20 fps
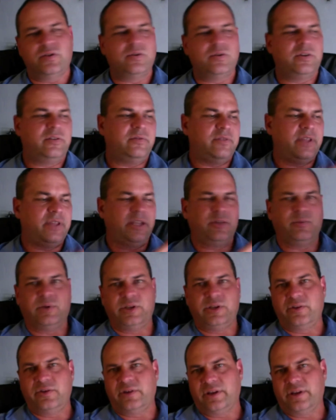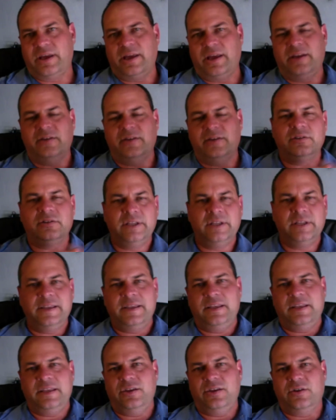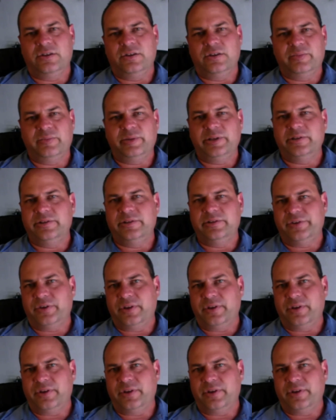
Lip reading: and that one you can handle, you can peel, you can